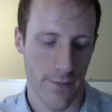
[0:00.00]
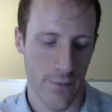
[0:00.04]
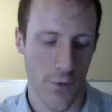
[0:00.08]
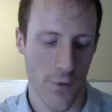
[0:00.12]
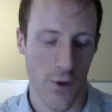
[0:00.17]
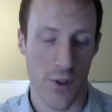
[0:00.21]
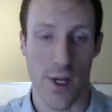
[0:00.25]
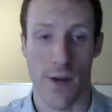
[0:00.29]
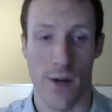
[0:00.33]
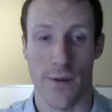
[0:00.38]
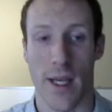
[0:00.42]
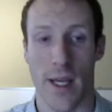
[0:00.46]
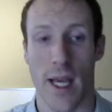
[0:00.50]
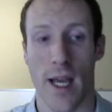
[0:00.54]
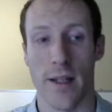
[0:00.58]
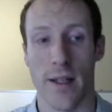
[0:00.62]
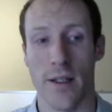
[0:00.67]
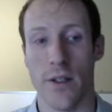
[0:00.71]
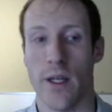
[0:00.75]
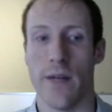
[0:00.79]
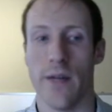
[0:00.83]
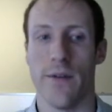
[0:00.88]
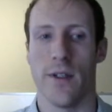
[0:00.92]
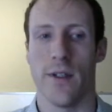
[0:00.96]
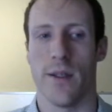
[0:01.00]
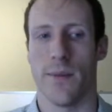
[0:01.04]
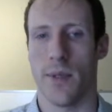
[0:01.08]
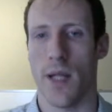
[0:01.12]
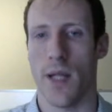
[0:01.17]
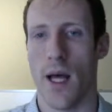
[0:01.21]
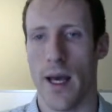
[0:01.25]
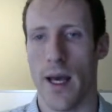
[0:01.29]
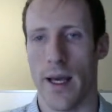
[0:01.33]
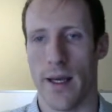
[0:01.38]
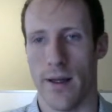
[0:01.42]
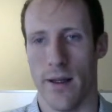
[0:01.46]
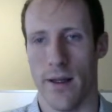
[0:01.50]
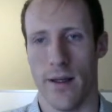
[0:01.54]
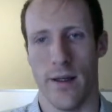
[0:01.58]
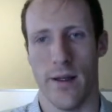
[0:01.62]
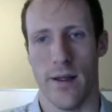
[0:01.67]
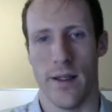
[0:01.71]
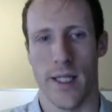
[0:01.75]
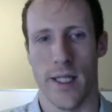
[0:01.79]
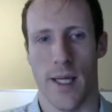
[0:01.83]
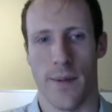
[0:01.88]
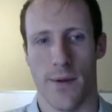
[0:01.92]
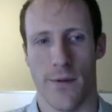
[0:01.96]
First off, can you even apply
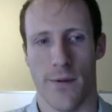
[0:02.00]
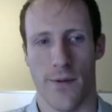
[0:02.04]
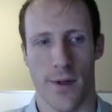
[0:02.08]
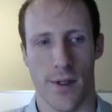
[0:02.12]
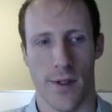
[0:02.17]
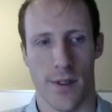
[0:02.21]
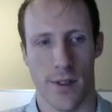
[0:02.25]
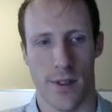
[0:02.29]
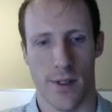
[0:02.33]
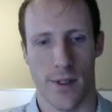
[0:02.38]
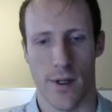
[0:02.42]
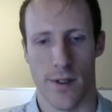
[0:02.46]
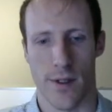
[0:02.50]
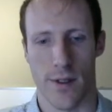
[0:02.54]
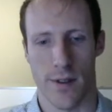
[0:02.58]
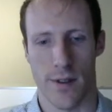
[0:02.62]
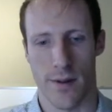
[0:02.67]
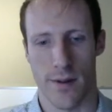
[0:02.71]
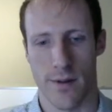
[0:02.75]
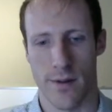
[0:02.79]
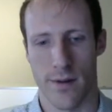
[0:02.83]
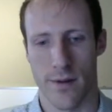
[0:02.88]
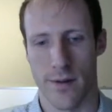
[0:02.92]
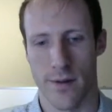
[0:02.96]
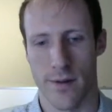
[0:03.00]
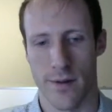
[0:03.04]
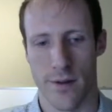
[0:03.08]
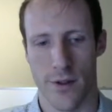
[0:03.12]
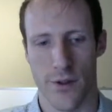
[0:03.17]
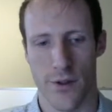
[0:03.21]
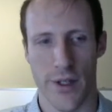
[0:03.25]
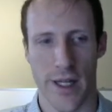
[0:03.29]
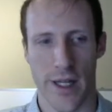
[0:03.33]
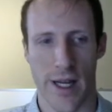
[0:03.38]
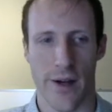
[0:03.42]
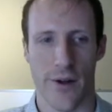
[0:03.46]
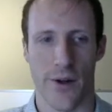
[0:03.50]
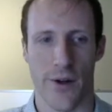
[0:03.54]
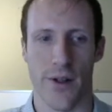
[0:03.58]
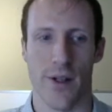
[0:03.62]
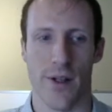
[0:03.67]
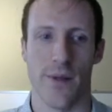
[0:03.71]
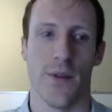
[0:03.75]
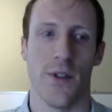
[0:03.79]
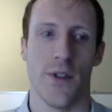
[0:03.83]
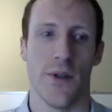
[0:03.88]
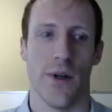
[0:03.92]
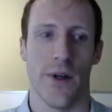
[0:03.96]
a depth first search tree
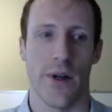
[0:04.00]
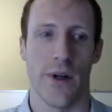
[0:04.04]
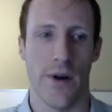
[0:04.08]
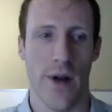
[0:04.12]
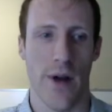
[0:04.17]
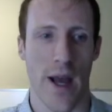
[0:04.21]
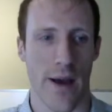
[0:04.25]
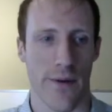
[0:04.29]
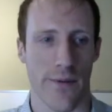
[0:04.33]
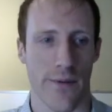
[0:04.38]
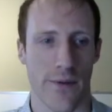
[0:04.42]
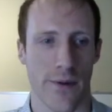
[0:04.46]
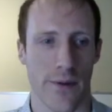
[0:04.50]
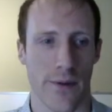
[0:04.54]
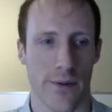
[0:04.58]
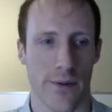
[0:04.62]
algorithm to a graph,